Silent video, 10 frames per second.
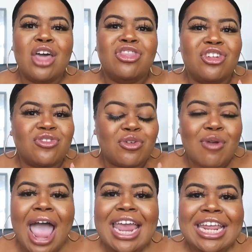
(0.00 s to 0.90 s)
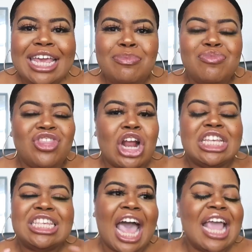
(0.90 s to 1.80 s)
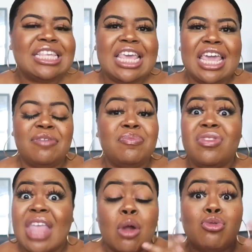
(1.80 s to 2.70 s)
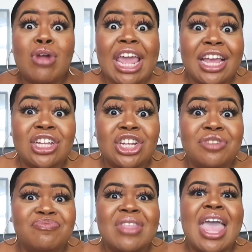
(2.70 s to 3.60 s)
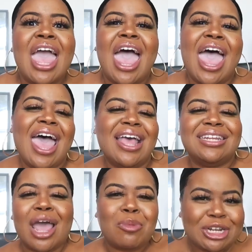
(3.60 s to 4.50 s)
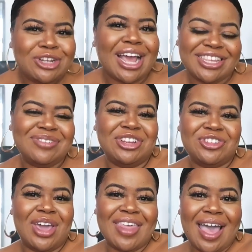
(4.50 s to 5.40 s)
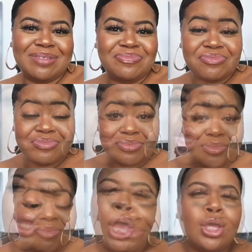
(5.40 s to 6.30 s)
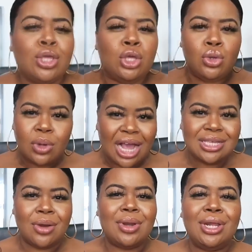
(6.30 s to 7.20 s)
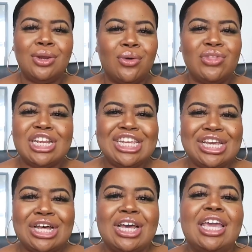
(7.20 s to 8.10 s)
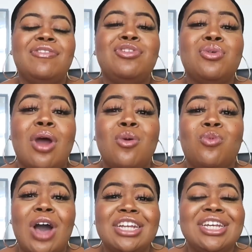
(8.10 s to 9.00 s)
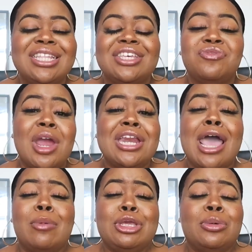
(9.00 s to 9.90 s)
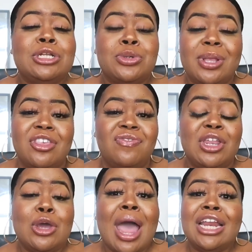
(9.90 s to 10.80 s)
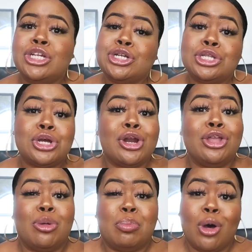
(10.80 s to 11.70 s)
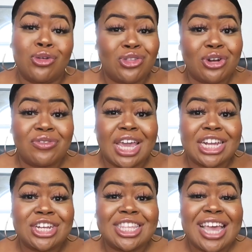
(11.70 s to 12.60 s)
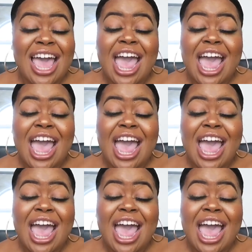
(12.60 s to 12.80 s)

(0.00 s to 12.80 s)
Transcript: There's variety, there's sizing, that range, and I want you guys to enjoy that. You guys already know the deal. If you are watching this right now and you enjoy this video, I need you to turn on your post notifications.